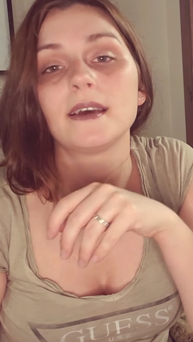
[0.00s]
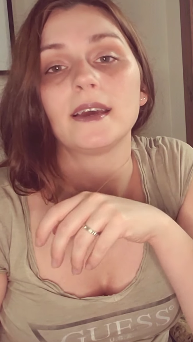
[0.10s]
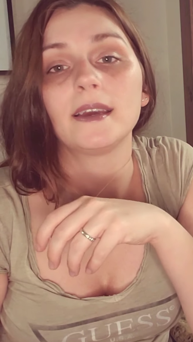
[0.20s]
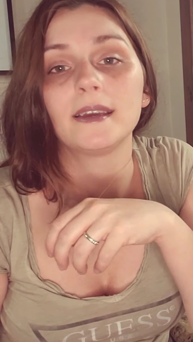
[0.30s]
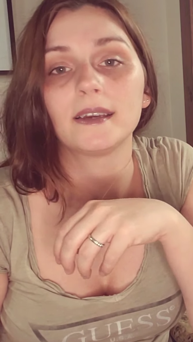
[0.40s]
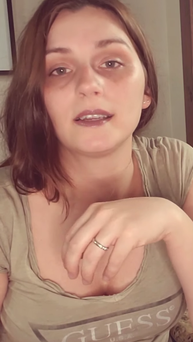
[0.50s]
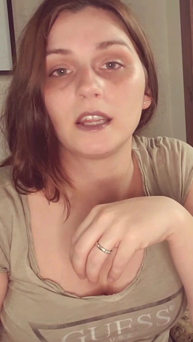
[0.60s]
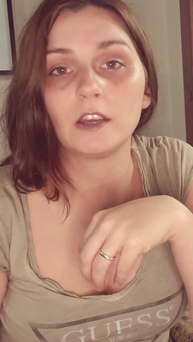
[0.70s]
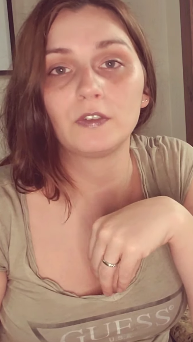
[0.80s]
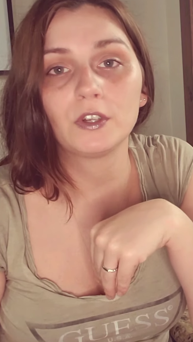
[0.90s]
And
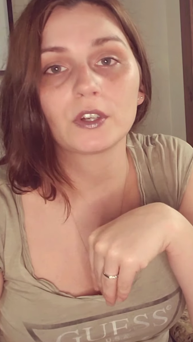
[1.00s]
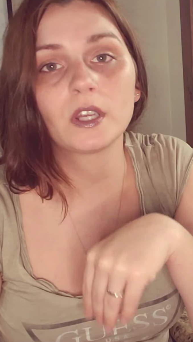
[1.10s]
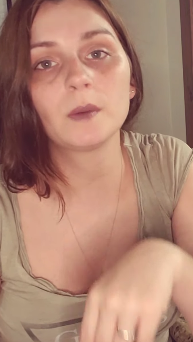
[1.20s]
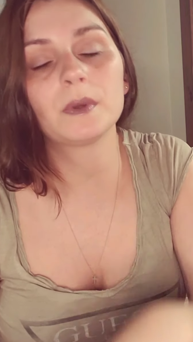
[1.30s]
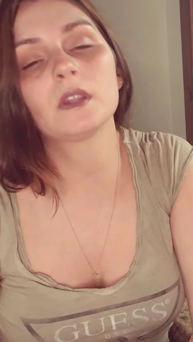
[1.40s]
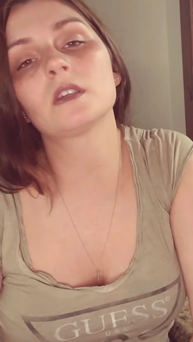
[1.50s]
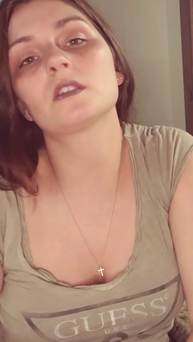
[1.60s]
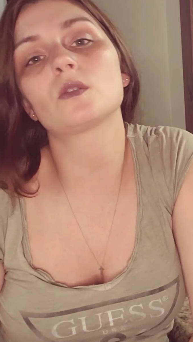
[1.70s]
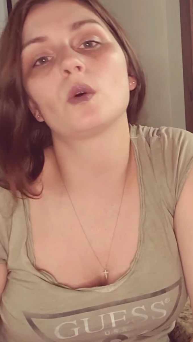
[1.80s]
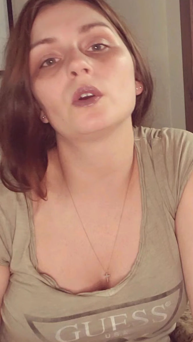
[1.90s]
if you're keeping the
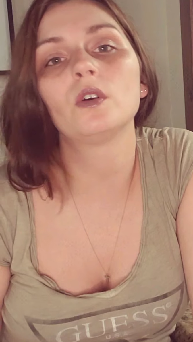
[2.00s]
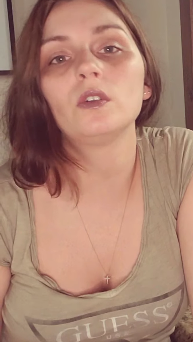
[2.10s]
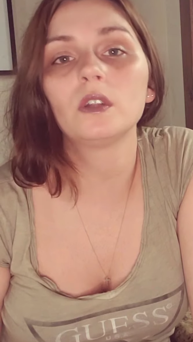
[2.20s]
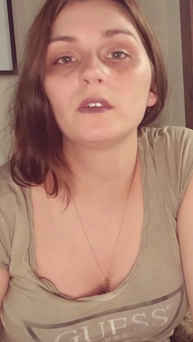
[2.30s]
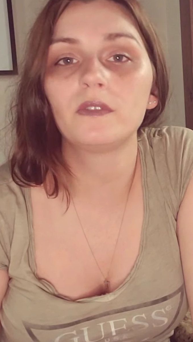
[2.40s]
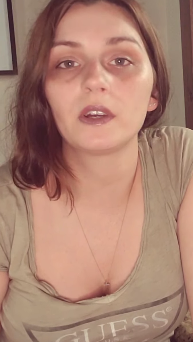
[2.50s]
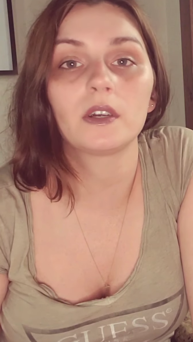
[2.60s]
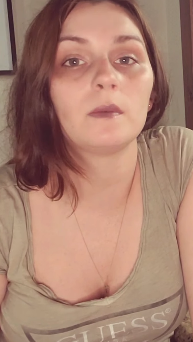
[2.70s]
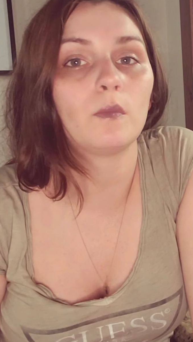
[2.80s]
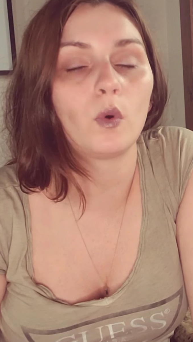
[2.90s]
soil
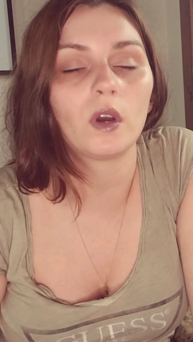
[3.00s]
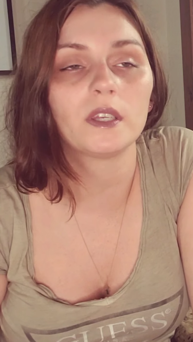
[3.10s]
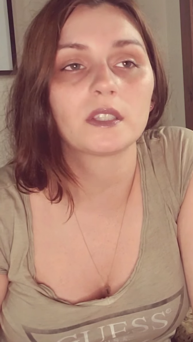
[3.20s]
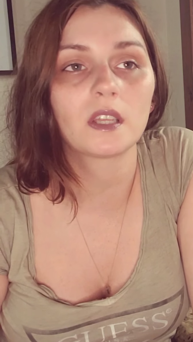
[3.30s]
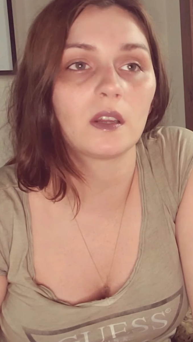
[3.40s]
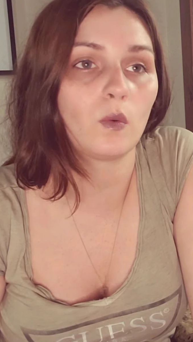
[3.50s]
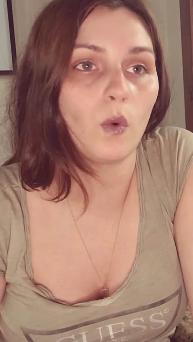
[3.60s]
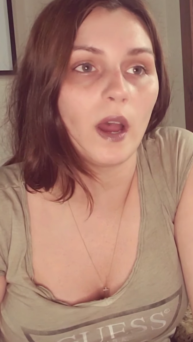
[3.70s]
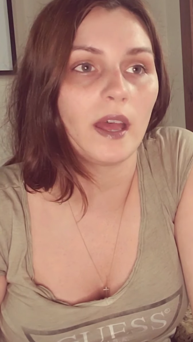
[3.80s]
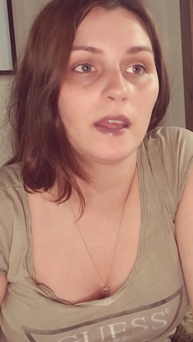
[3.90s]
very moist and
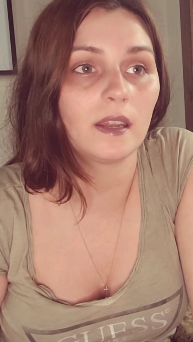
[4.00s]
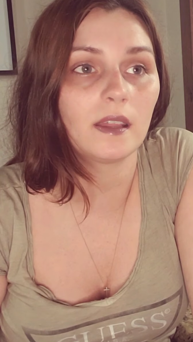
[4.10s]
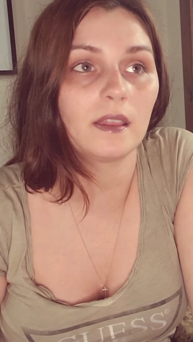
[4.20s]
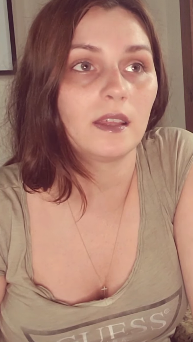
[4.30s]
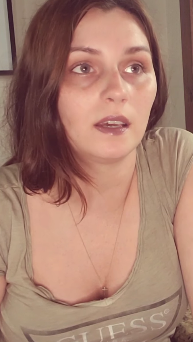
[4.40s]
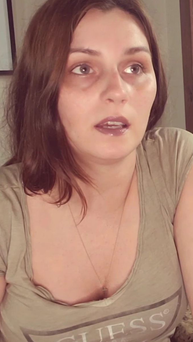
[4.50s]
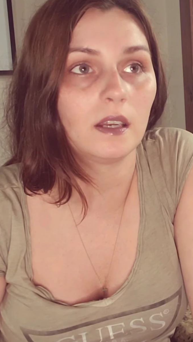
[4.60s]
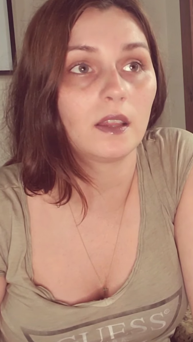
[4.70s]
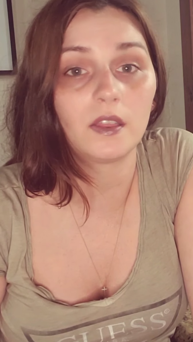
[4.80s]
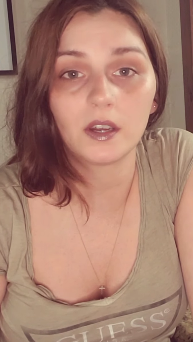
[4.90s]
wet,
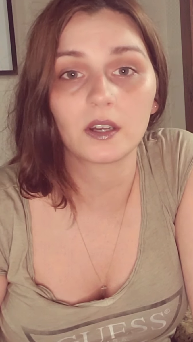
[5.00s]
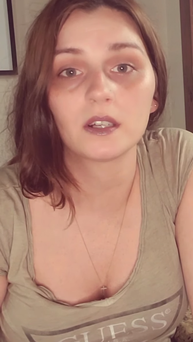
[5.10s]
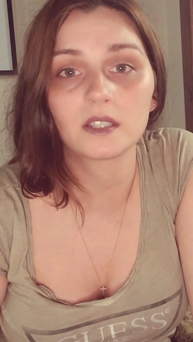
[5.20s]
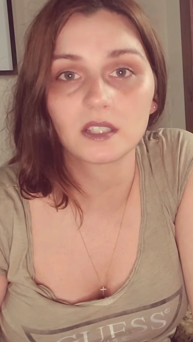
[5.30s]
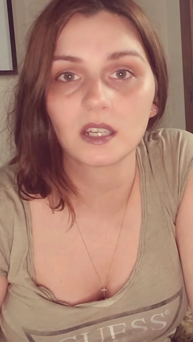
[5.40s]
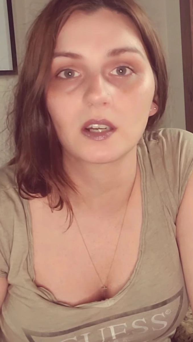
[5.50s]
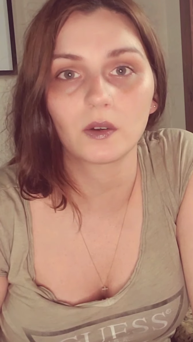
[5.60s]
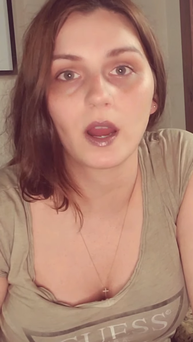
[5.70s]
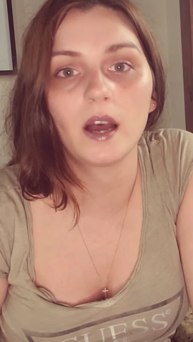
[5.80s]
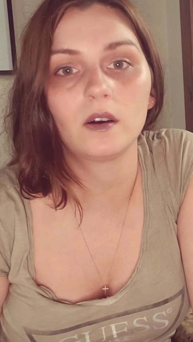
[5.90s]
then they're gonna stick
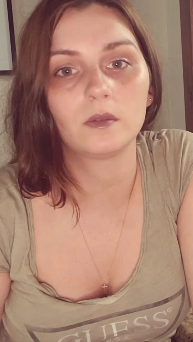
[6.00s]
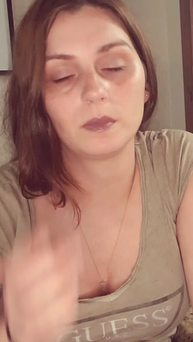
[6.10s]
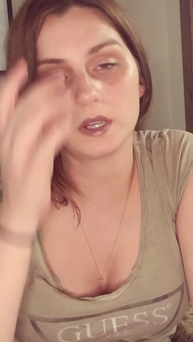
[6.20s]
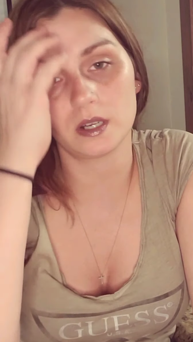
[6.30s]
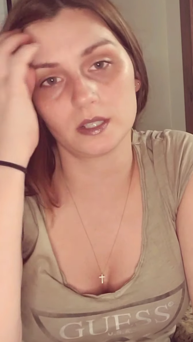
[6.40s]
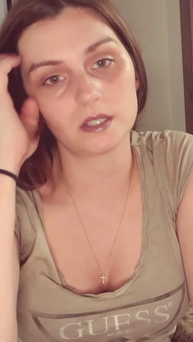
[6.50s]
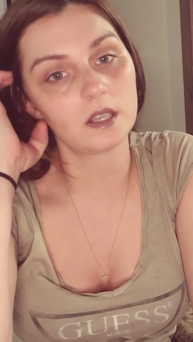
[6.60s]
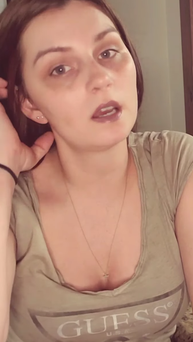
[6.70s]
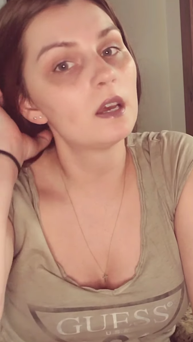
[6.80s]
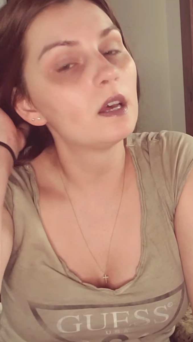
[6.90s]
around because